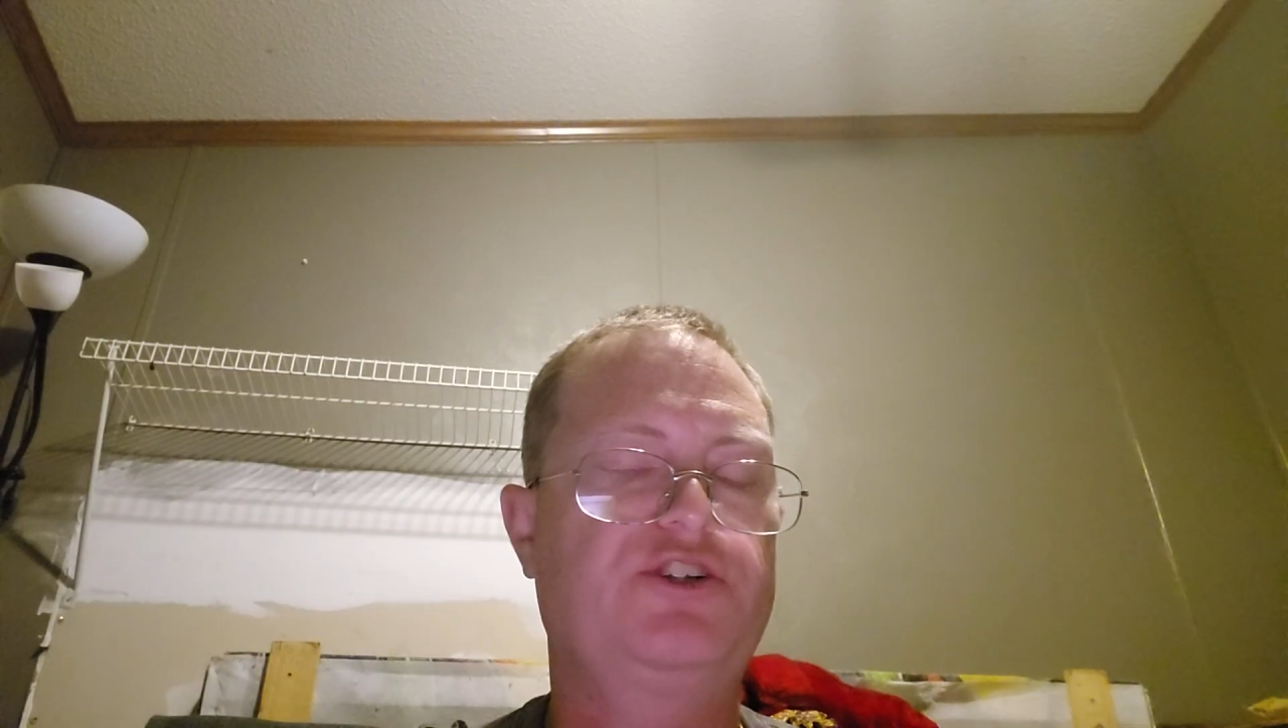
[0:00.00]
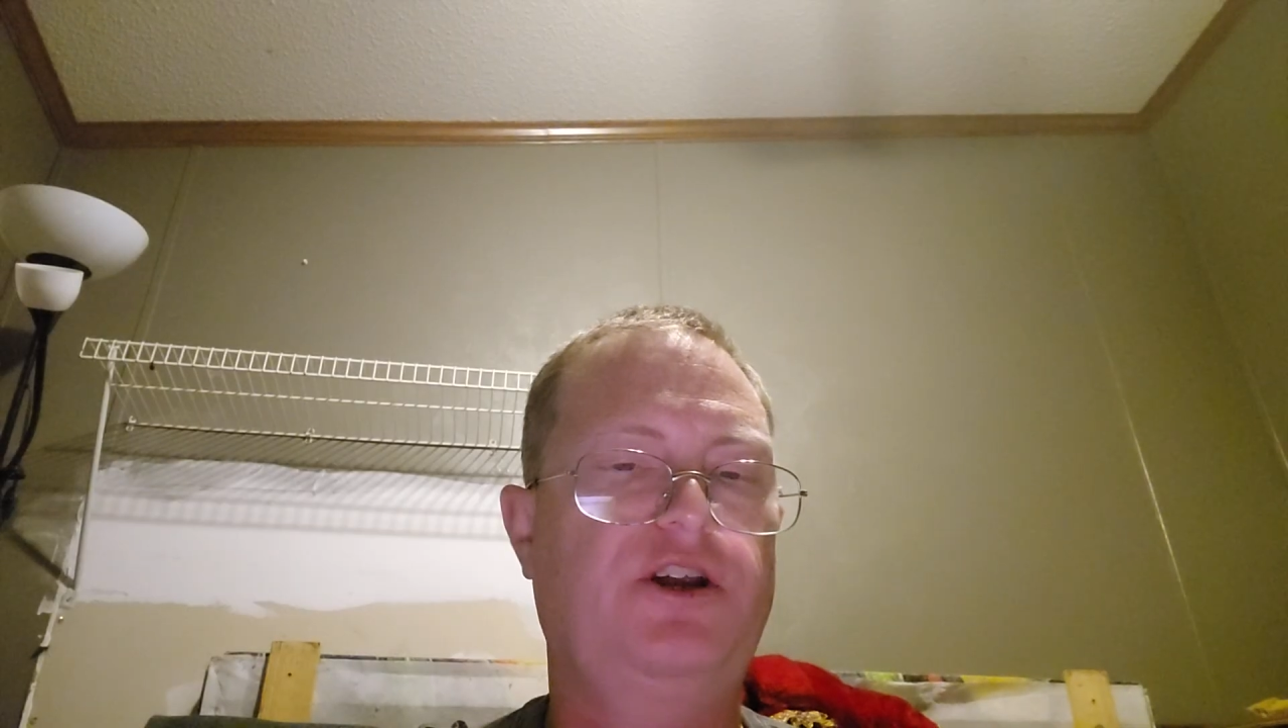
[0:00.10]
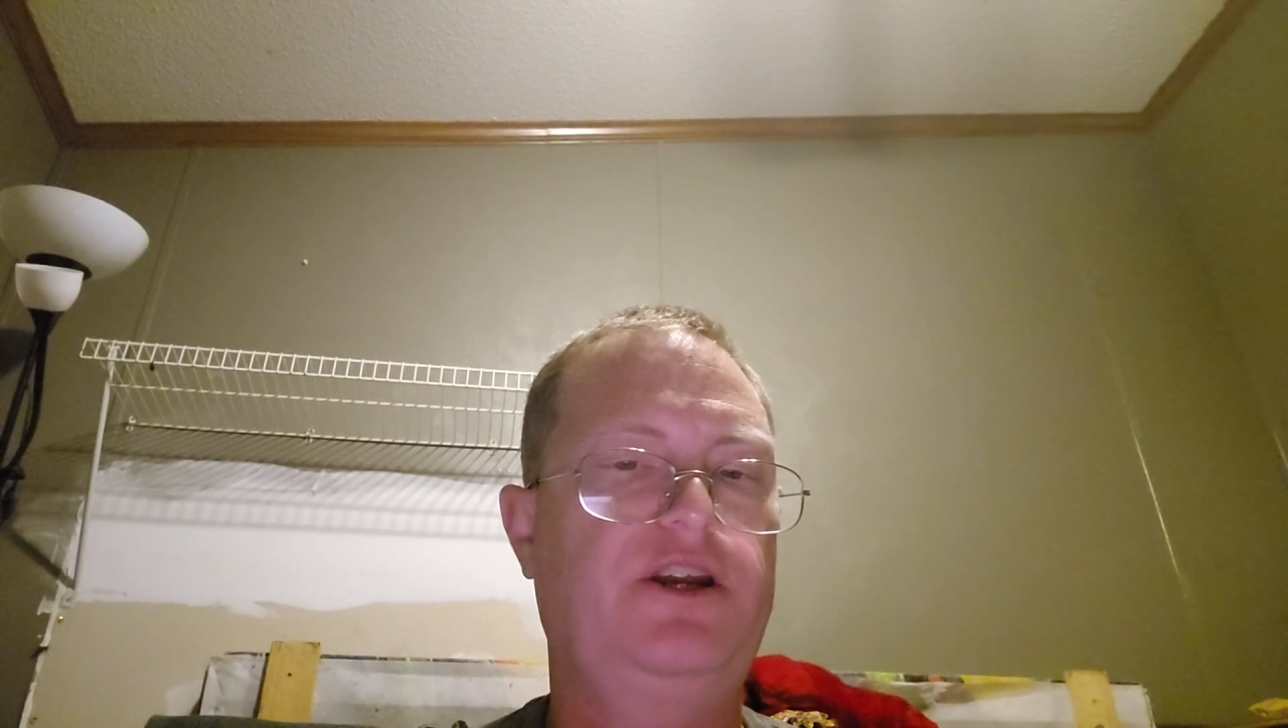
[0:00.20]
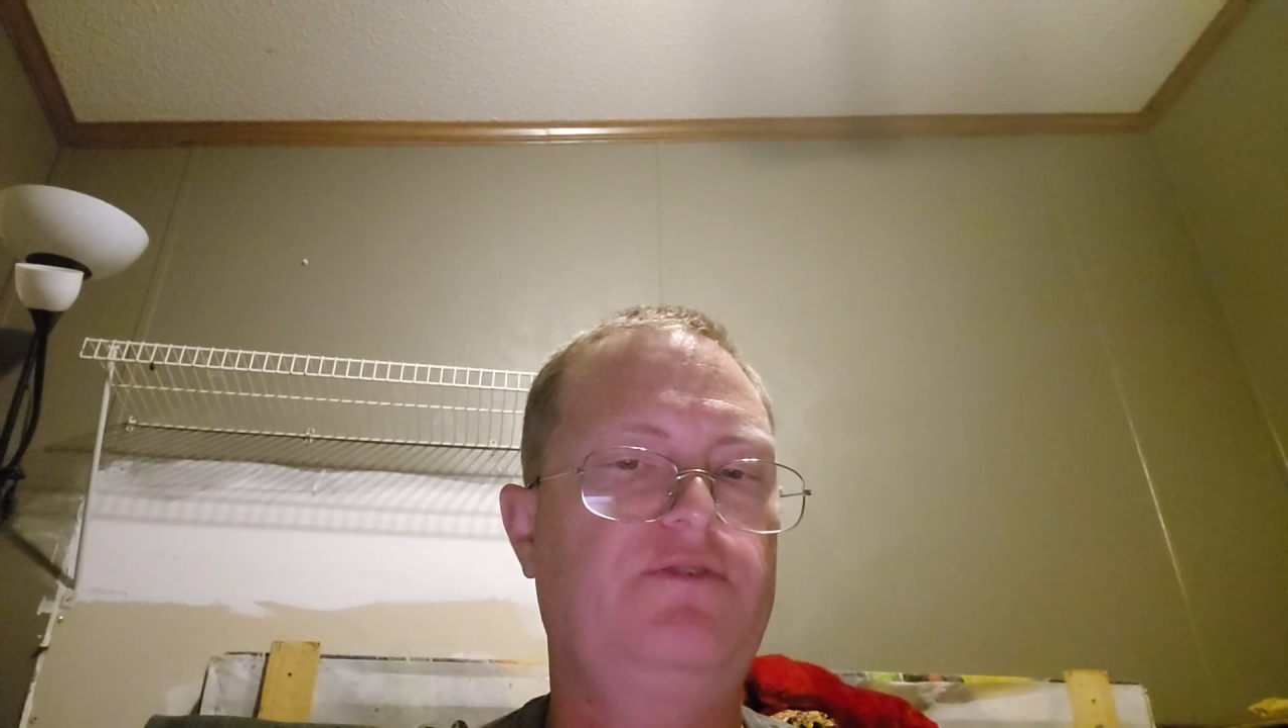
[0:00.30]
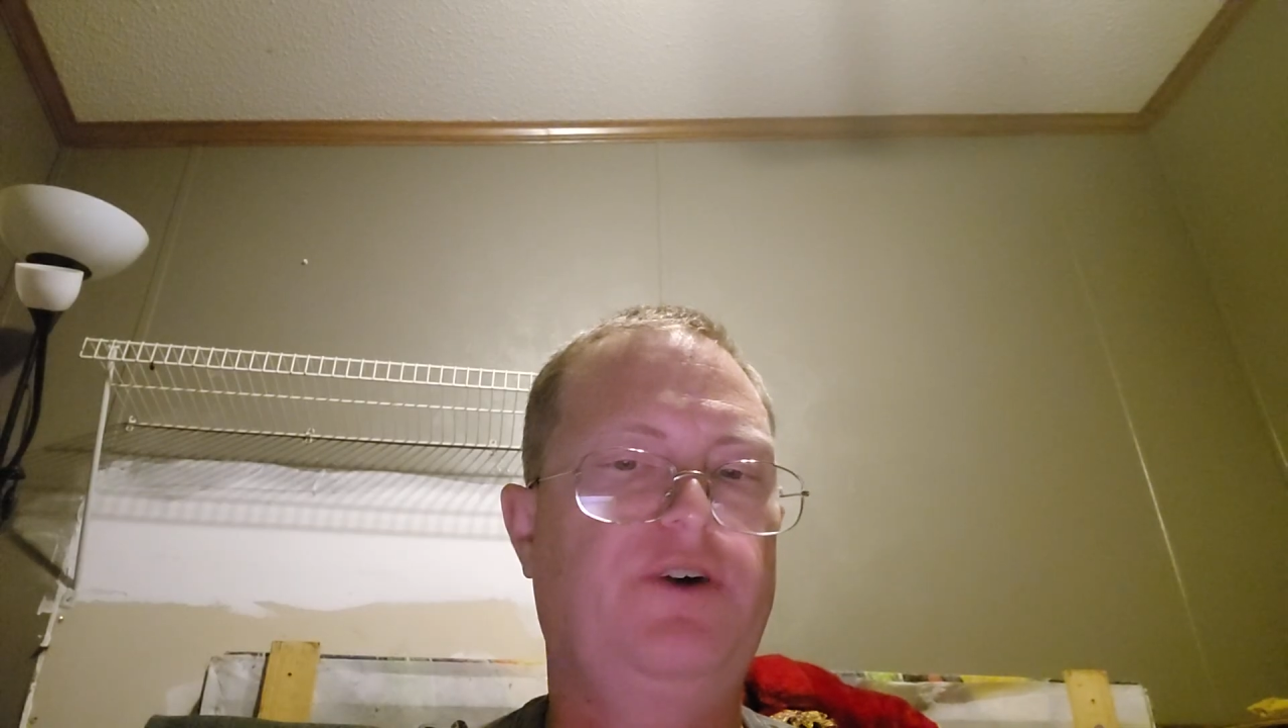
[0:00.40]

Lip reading: training